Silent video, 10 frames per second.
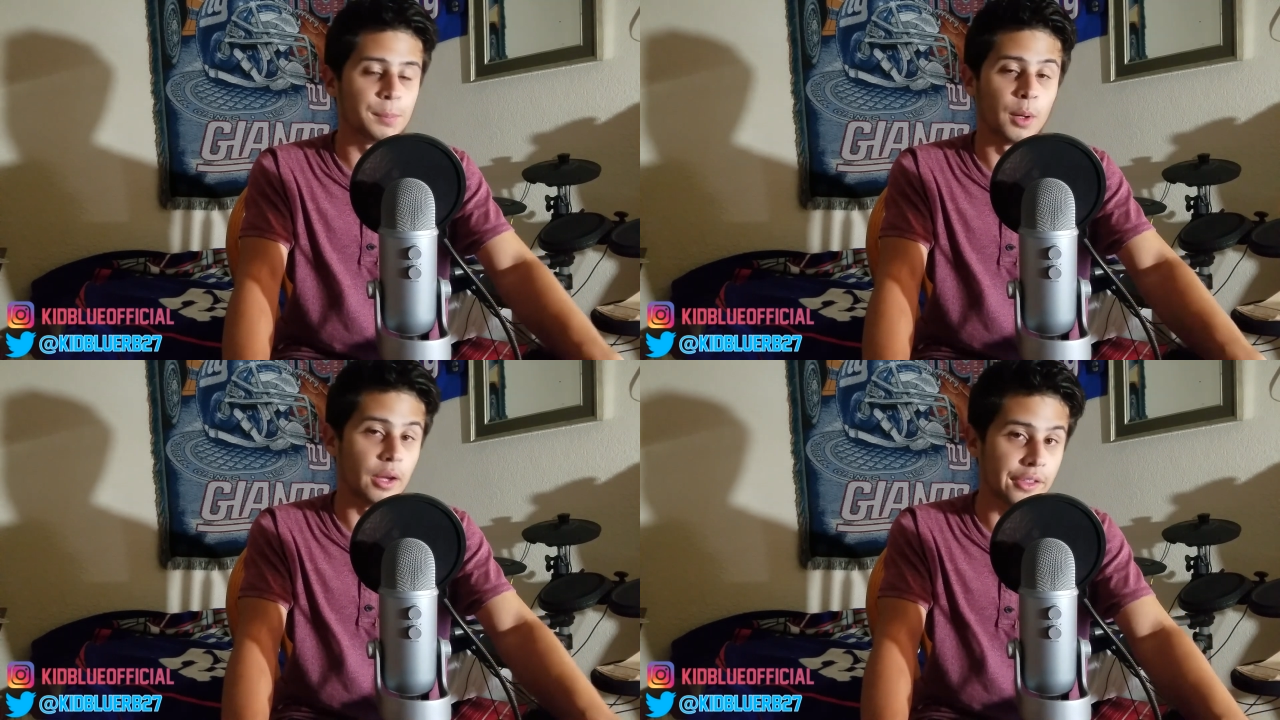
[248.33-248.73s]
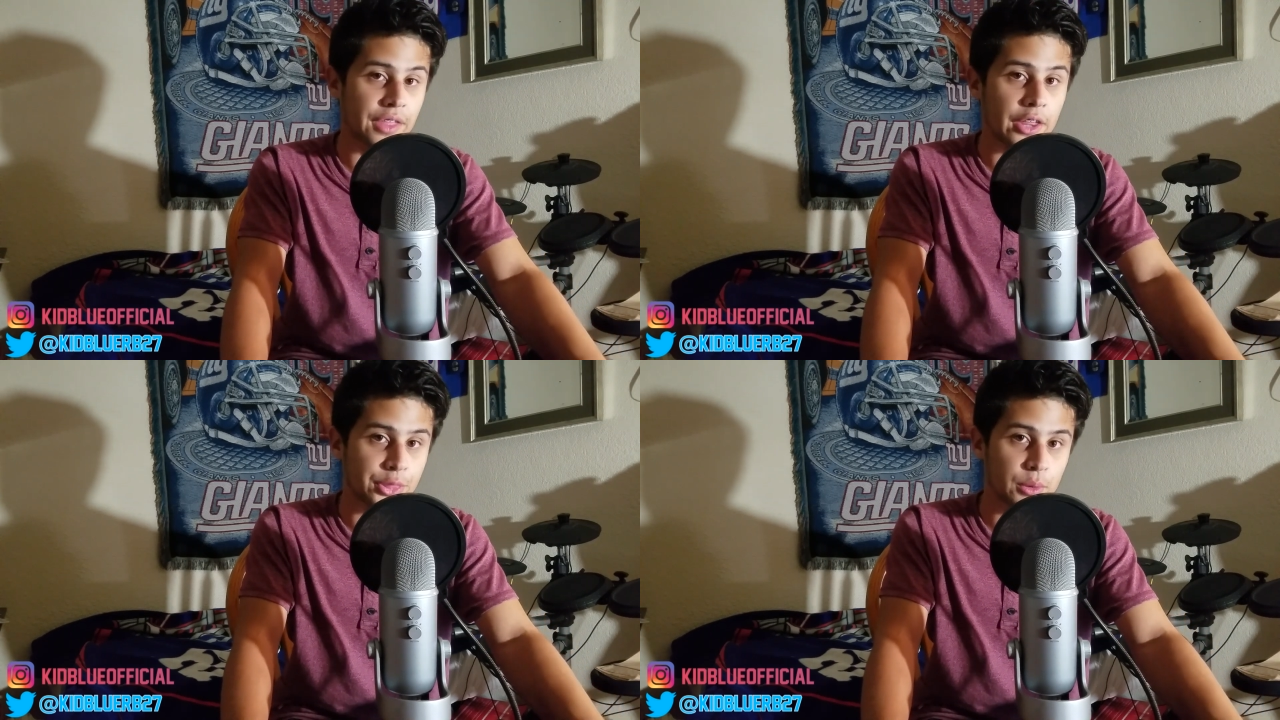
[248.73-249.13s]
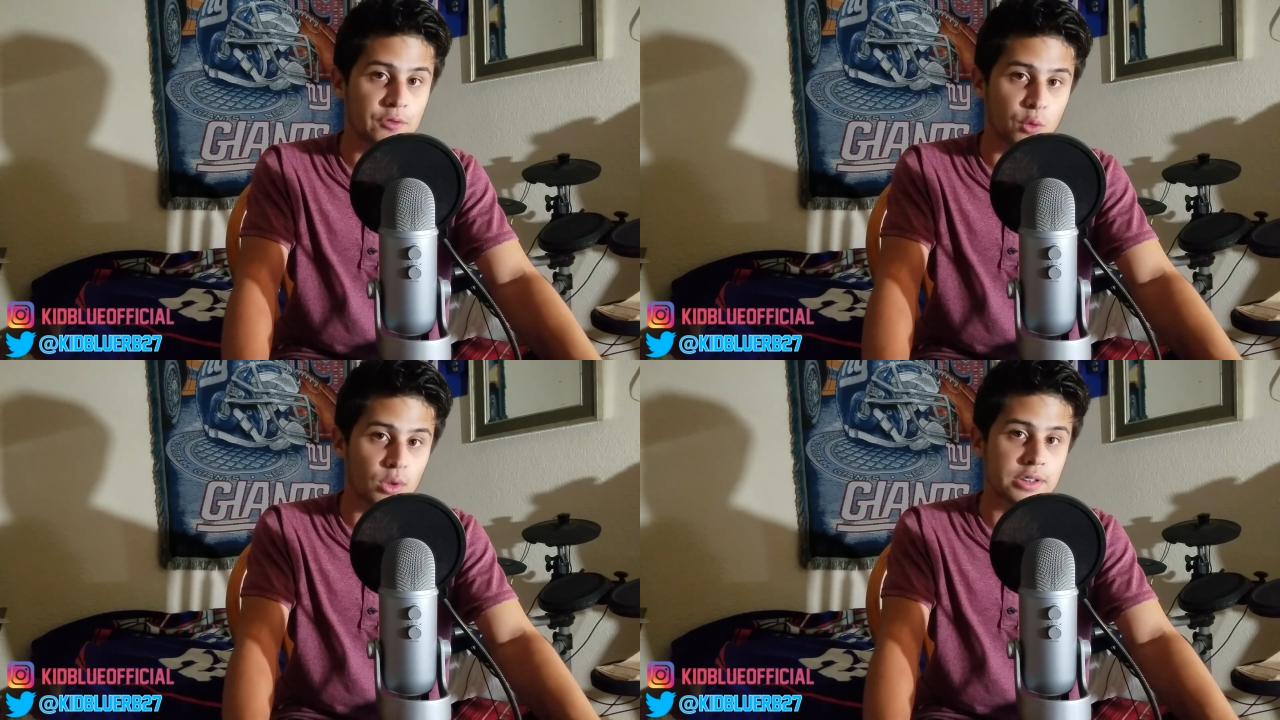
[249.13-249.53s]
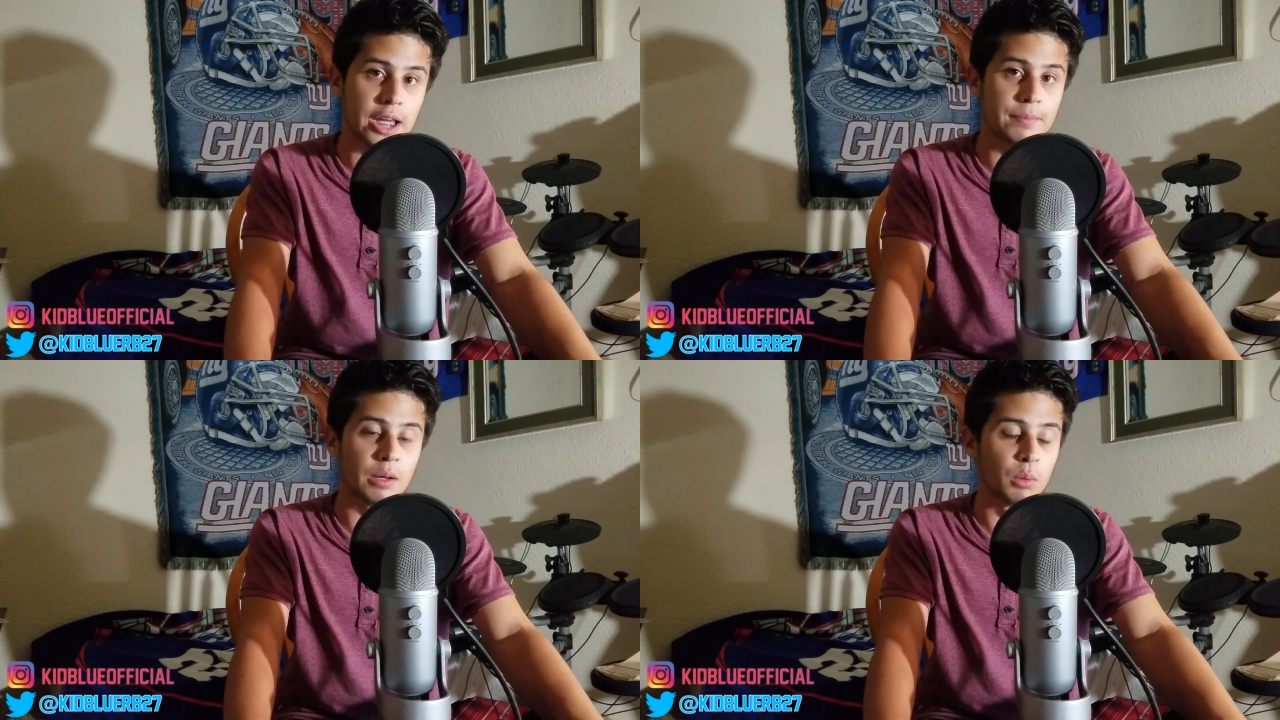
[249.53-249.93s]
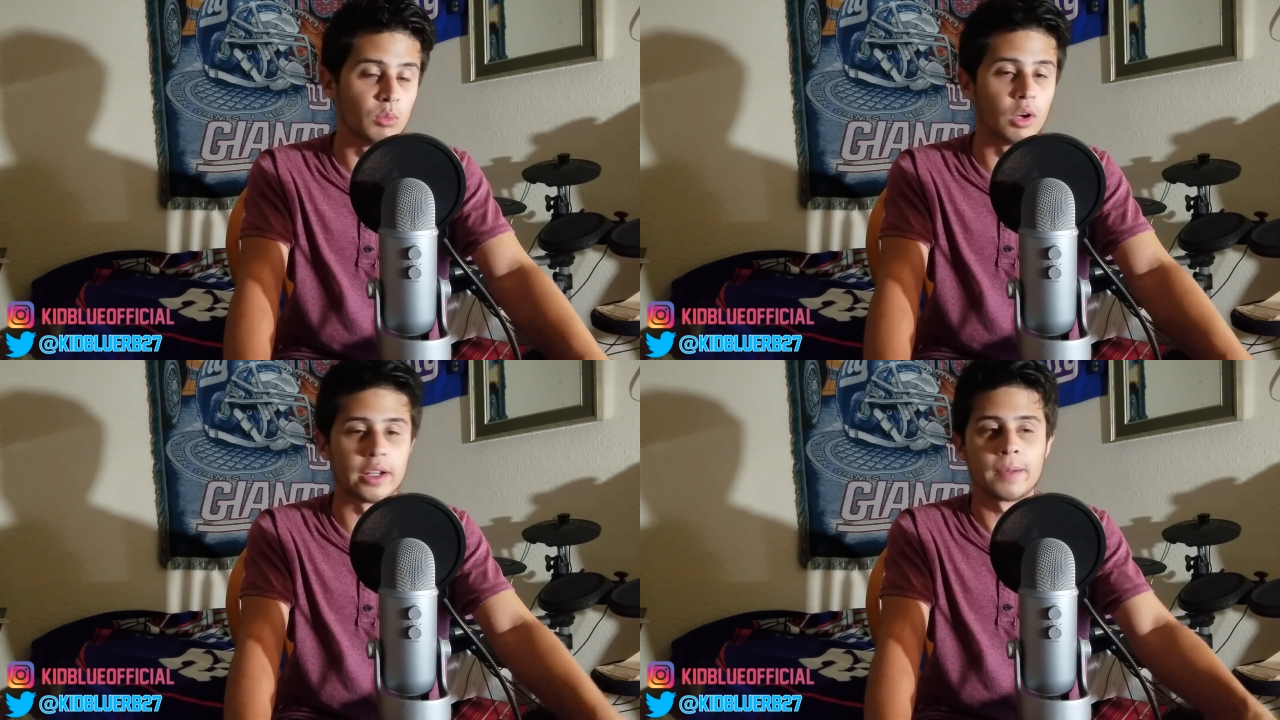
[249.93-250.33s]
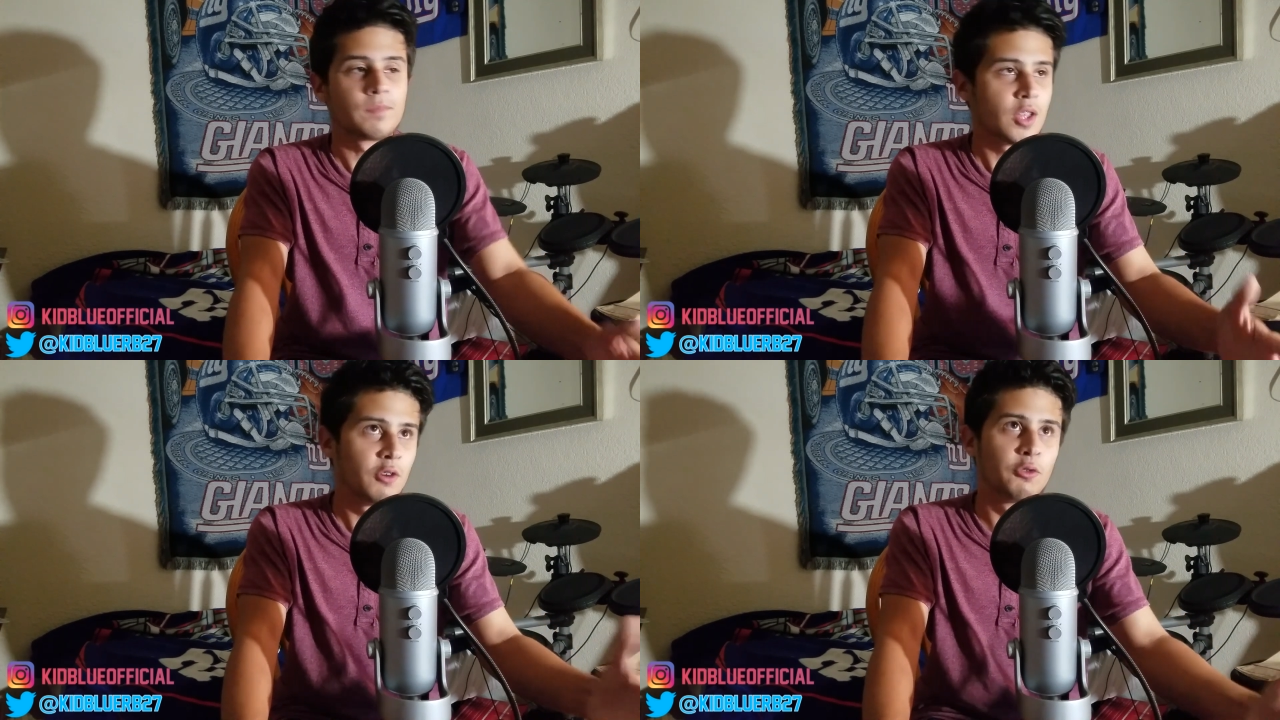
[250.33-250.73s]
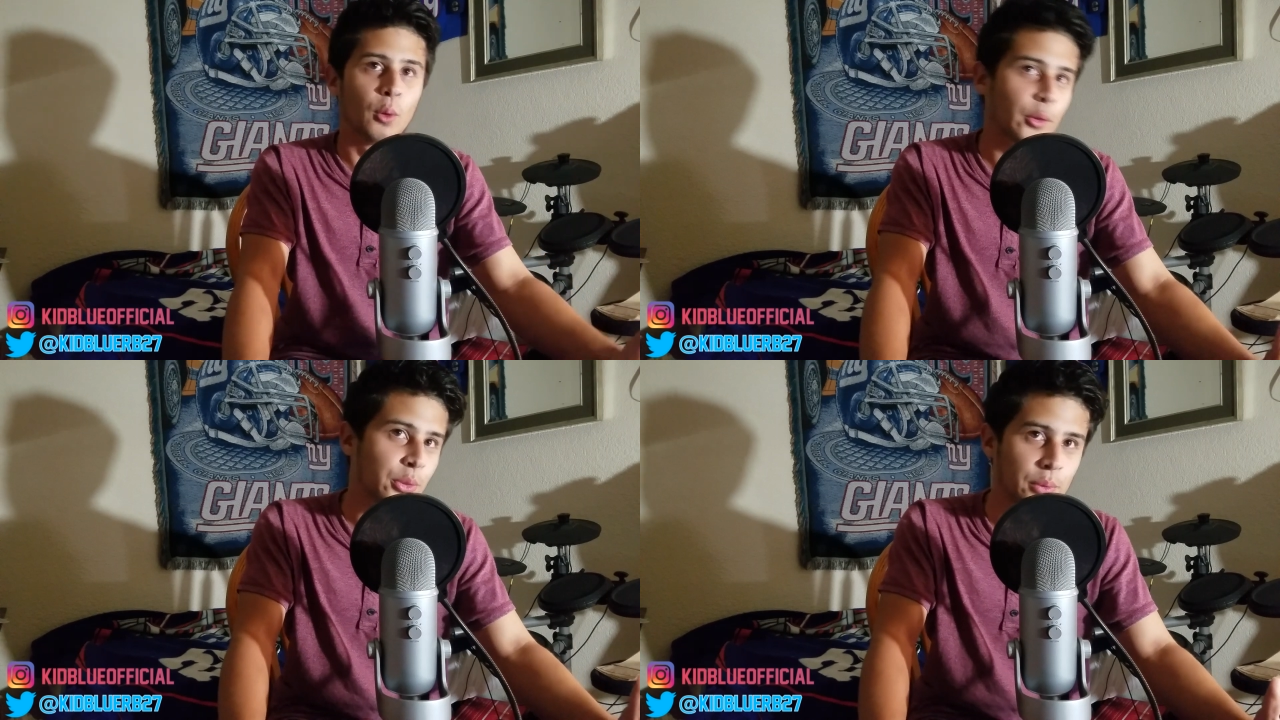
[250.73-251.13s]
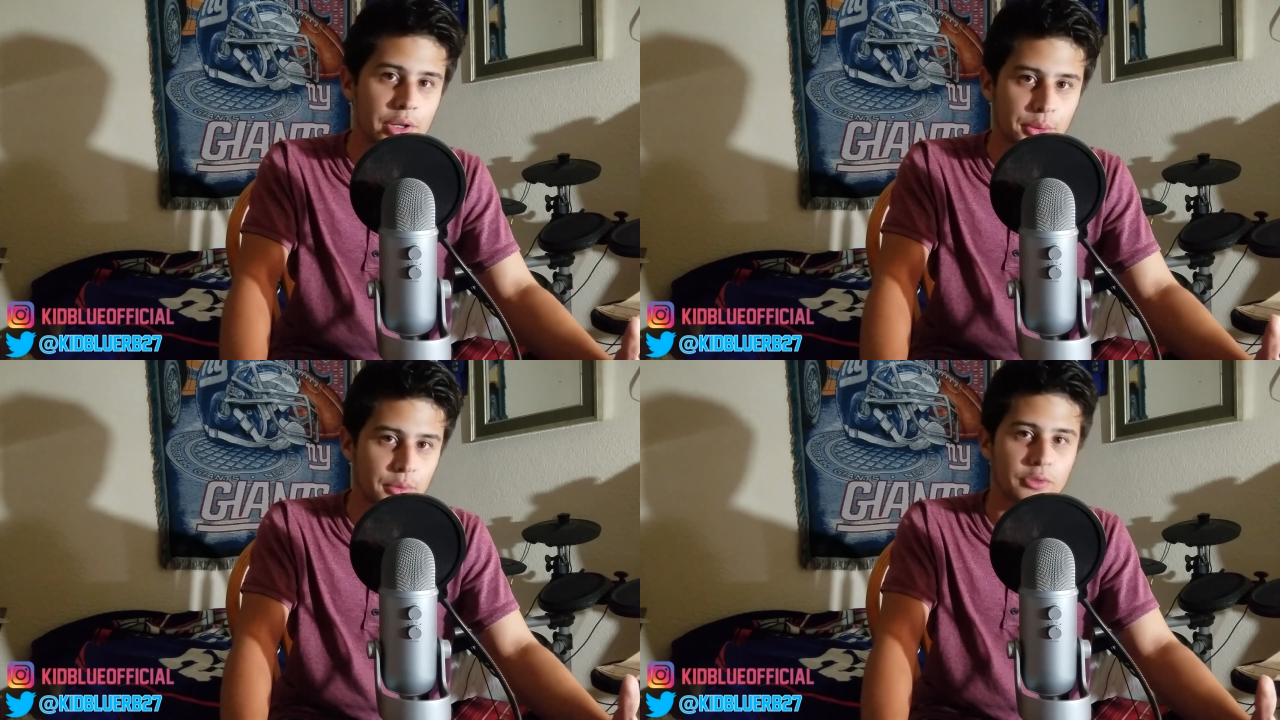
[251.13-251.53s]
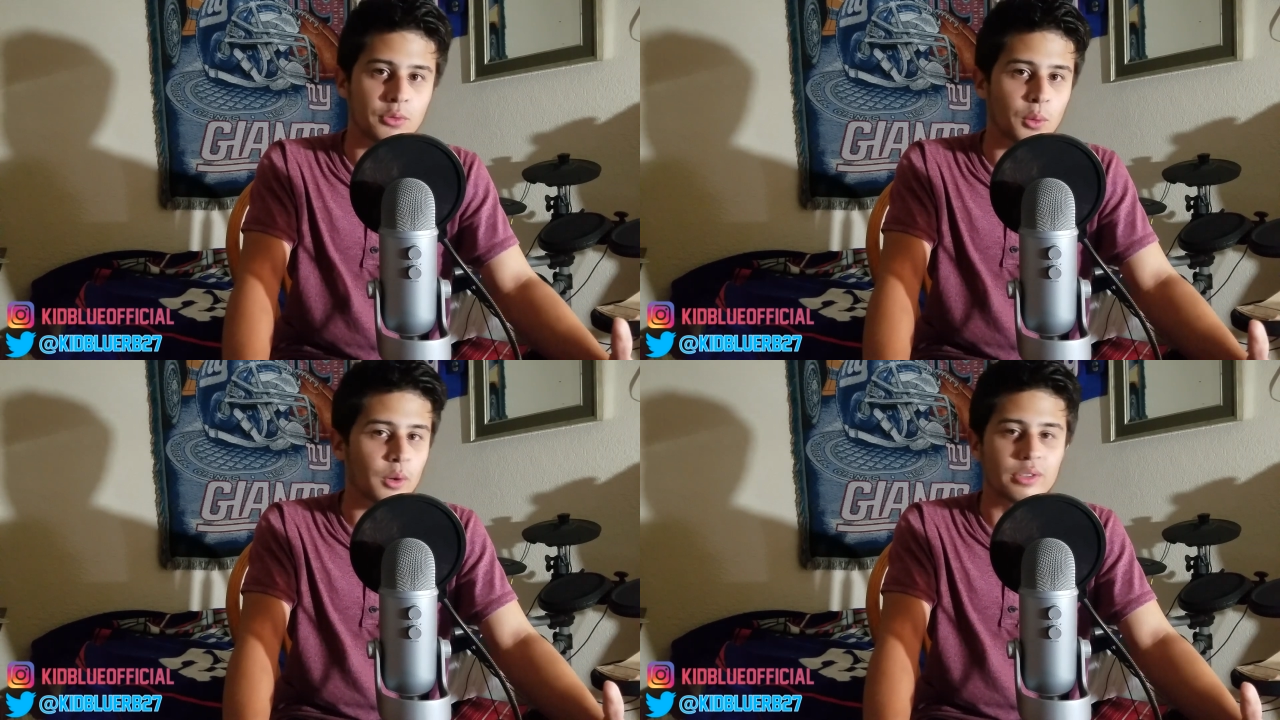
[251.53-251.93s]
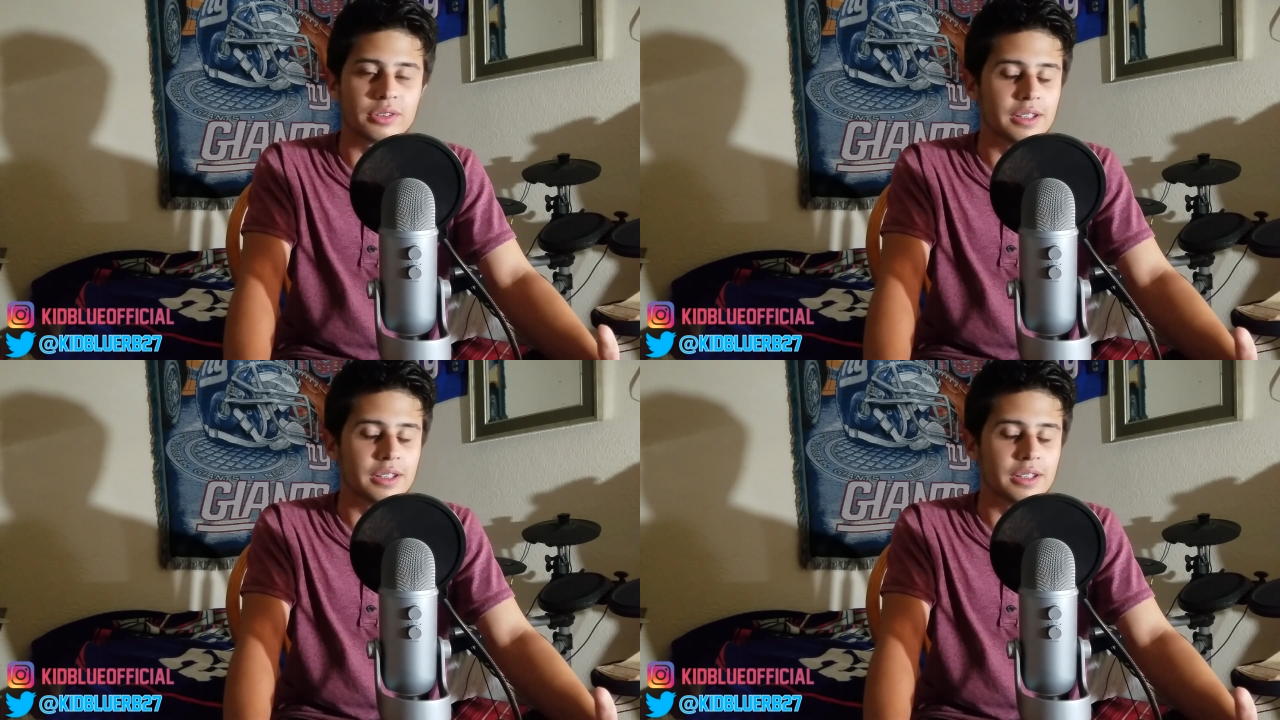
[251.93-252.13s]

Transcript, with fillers: but in that 3-4 scheme that we're running, 4-3-3-4,